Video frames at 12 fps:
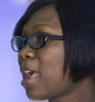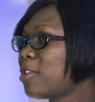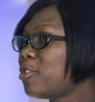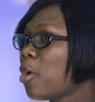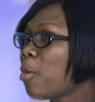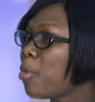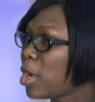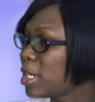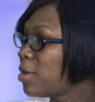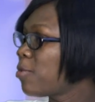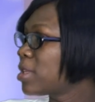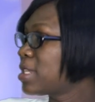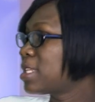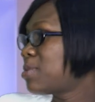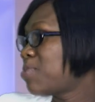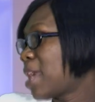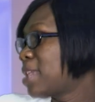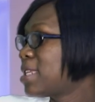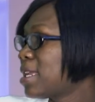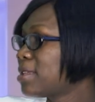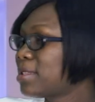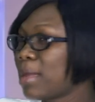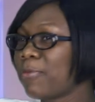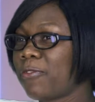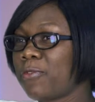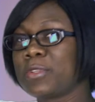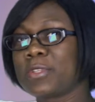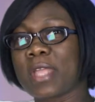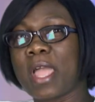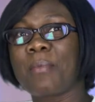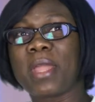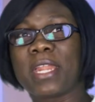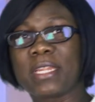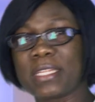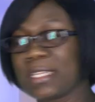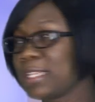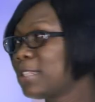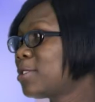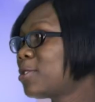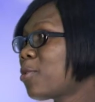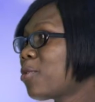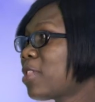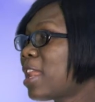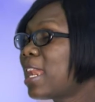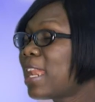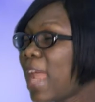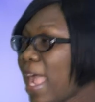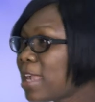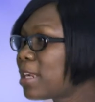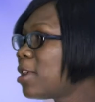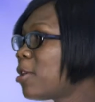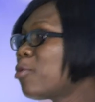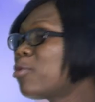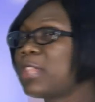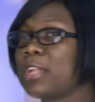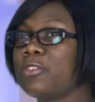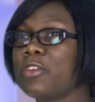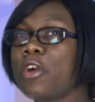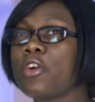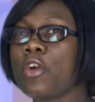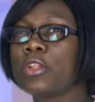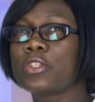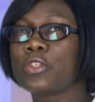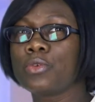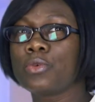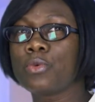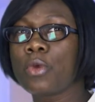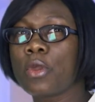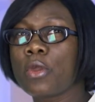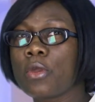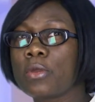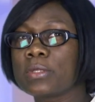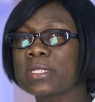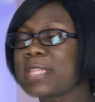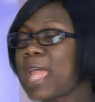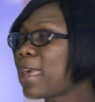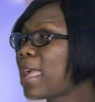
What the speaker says: your body was expecting some food to come and it didn't. So the likelihood that you're going to snack